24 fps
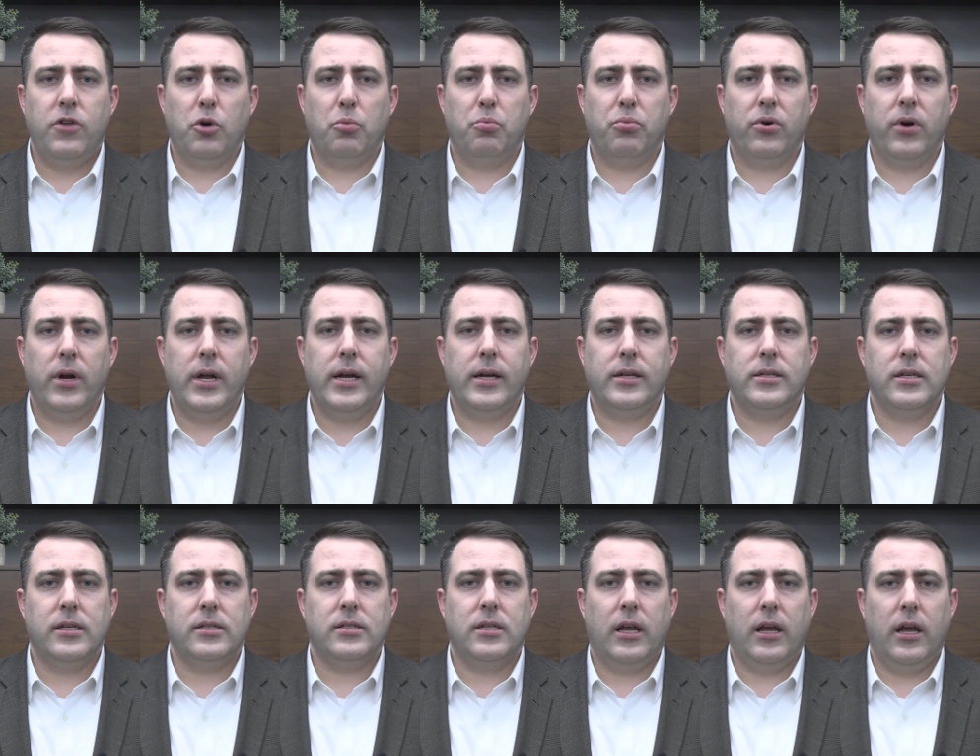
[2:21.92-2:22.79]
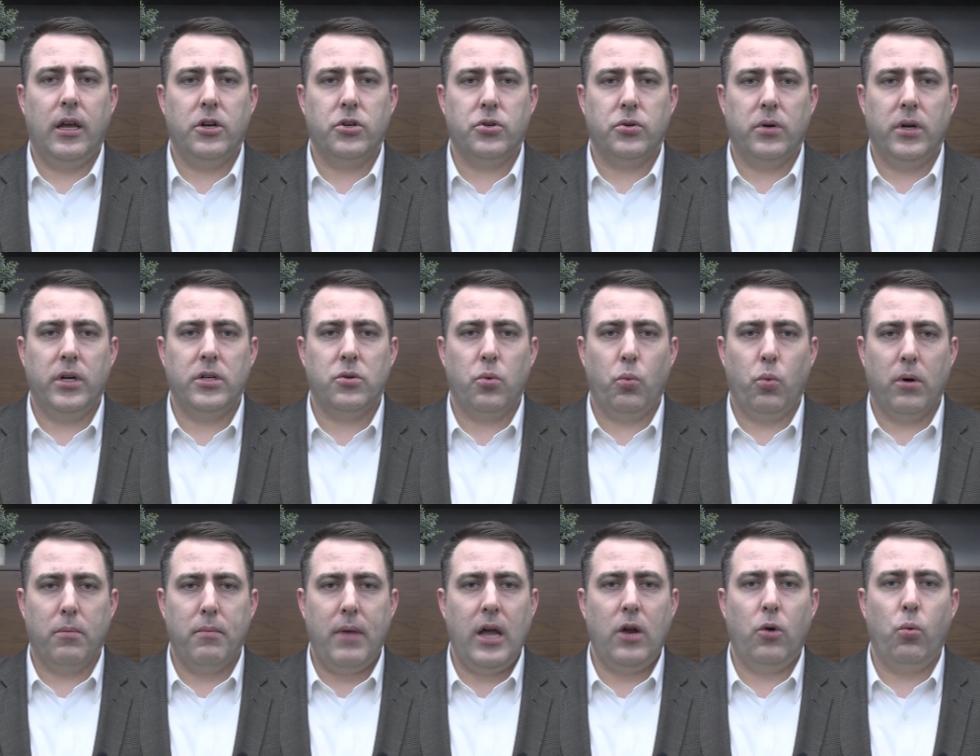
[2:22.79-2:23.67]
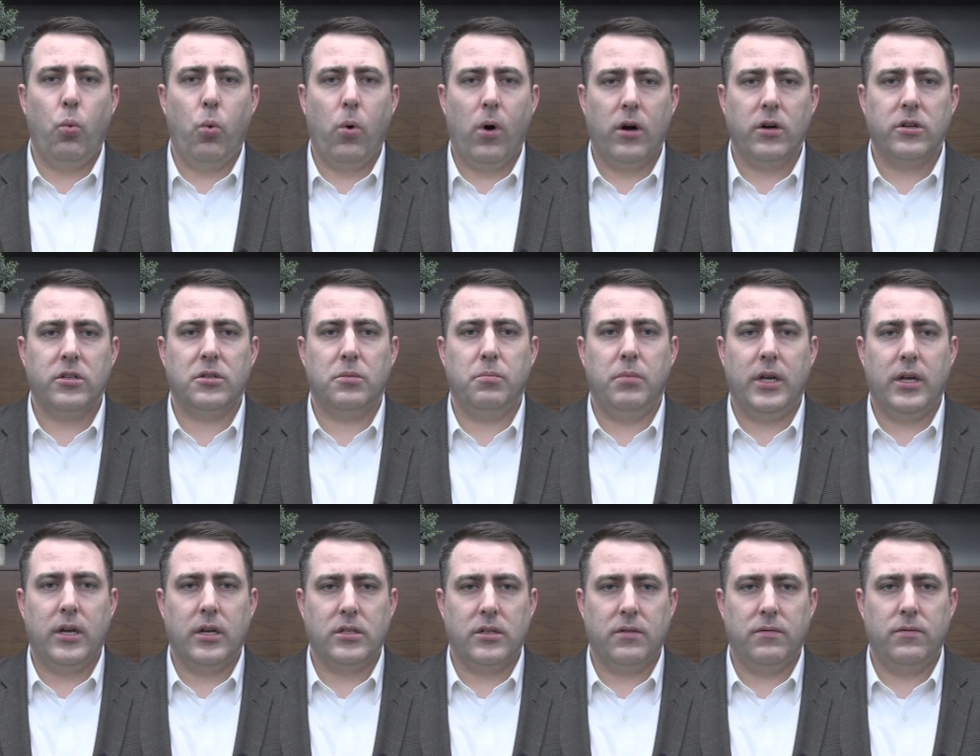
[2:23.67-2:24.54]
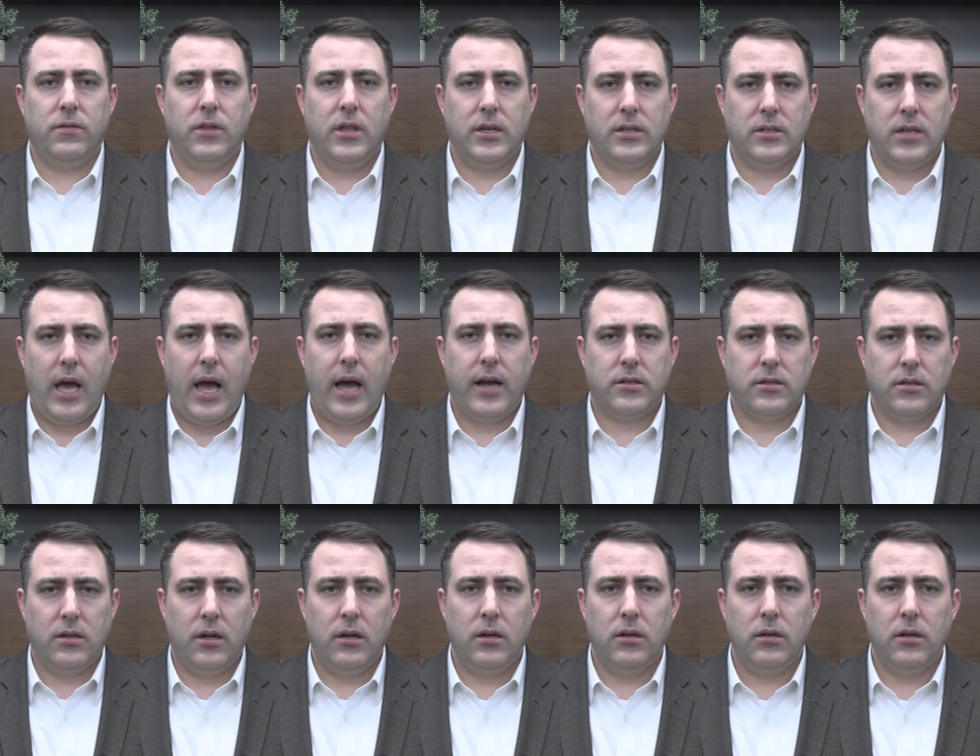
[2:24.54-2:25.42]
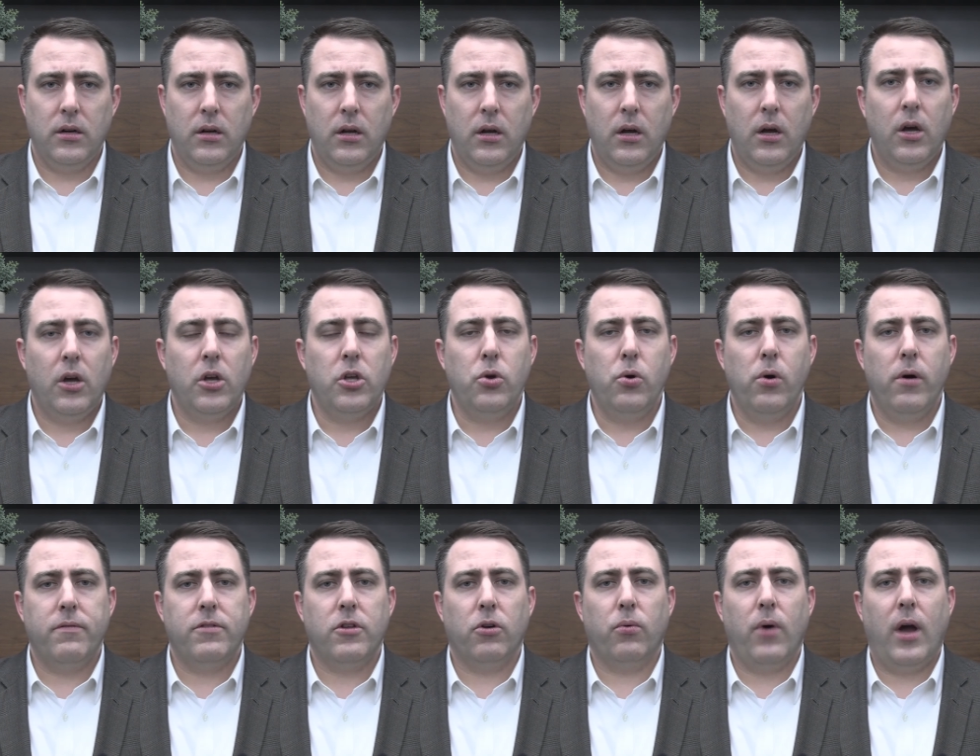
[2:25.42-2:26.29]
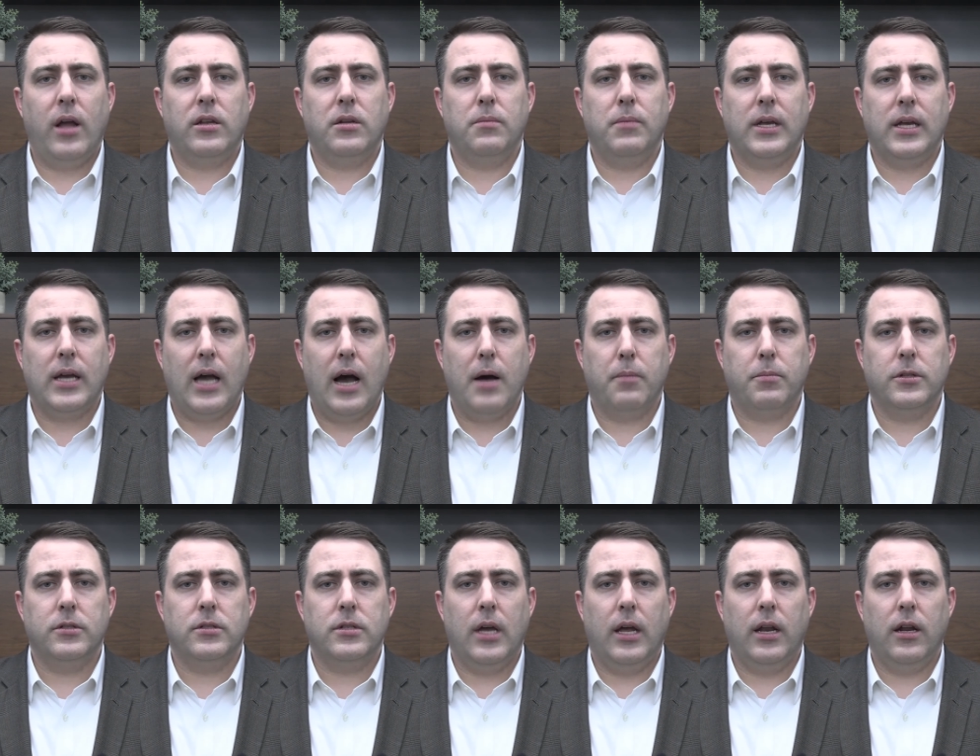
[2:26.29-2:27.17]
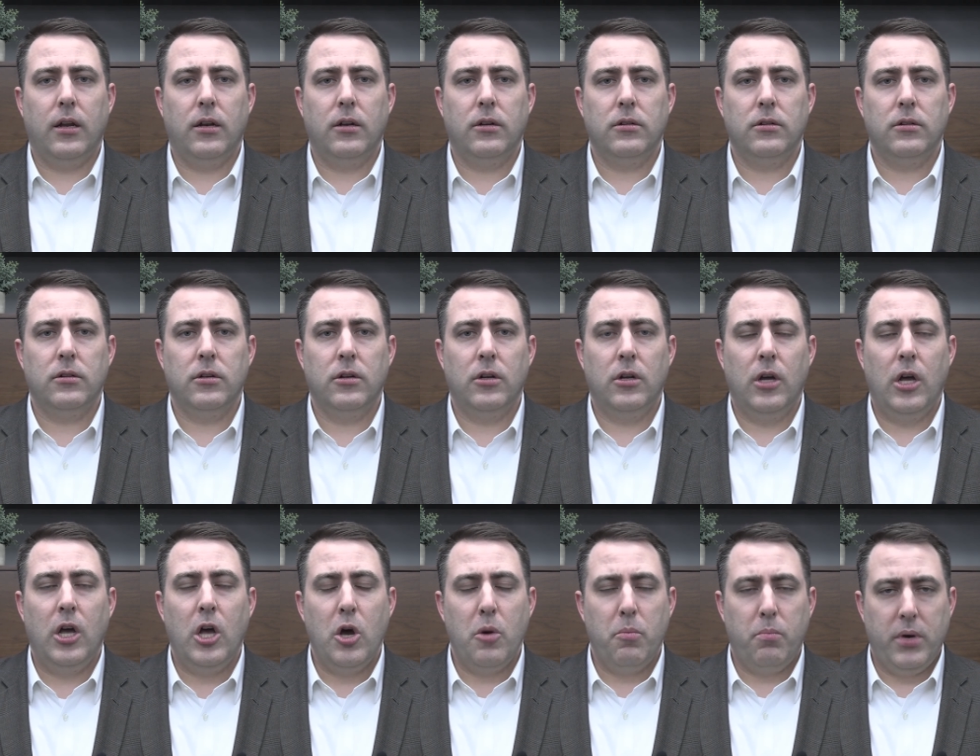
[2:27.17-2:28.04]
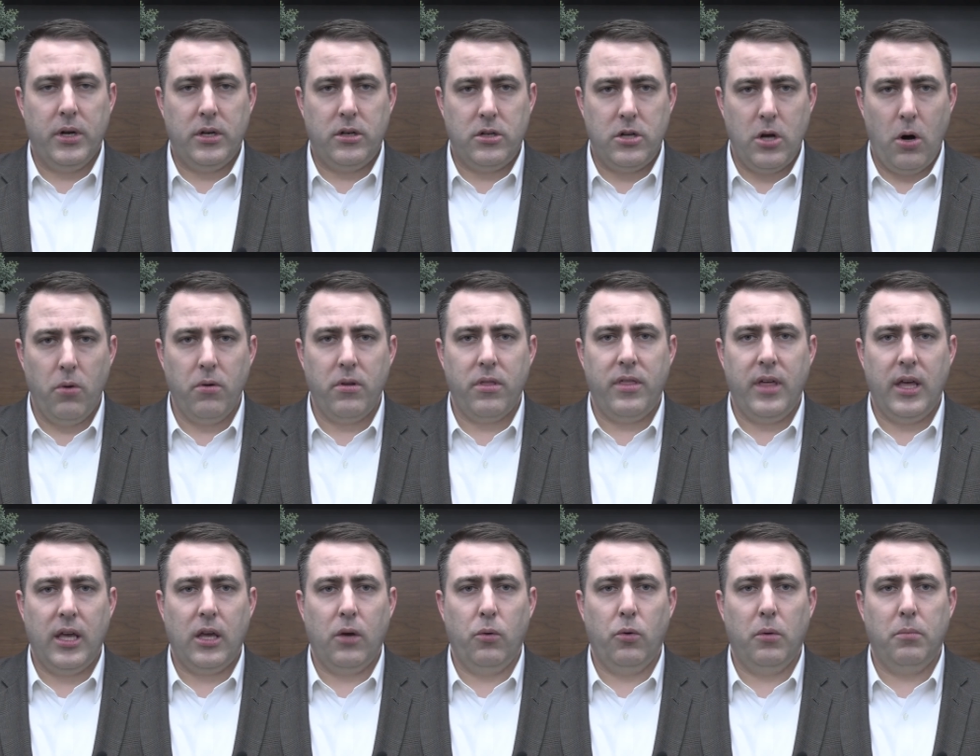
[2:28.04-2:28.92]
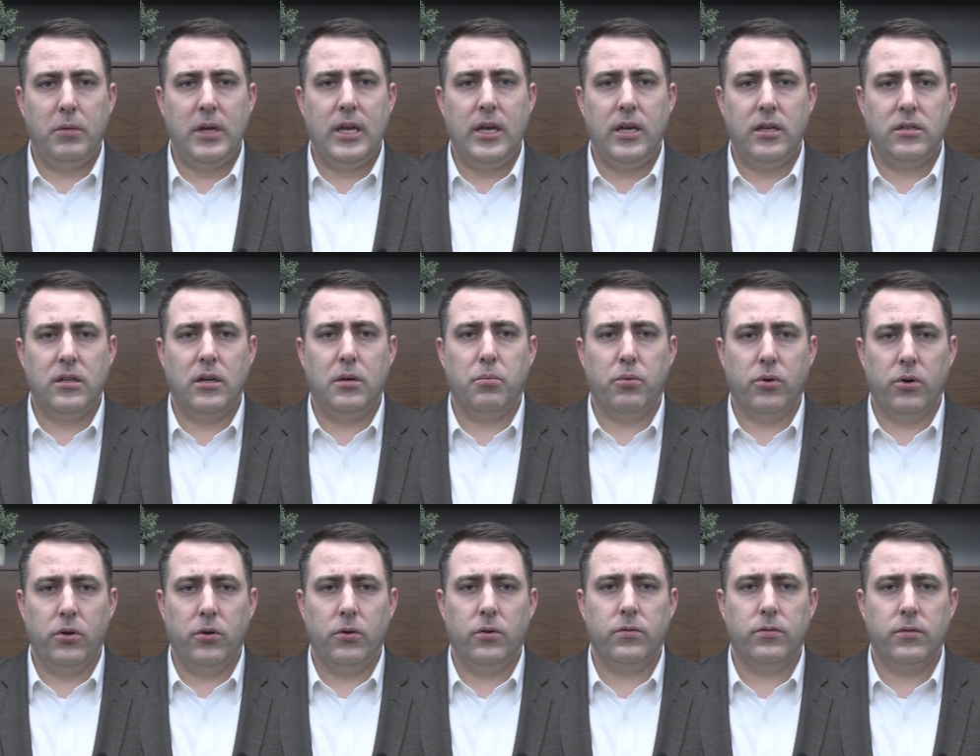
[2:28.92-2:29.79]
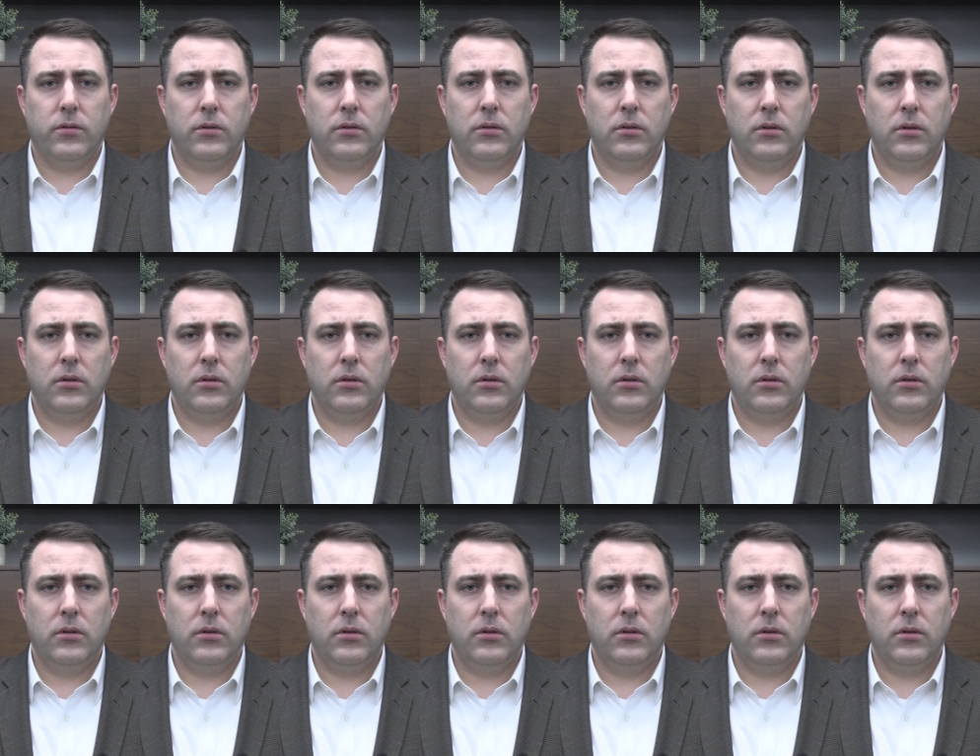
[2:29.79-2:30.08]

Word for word: your pre-existing injuries were made worse because of this accident, you have the right to be compensated, but don't think it will be easy to prove.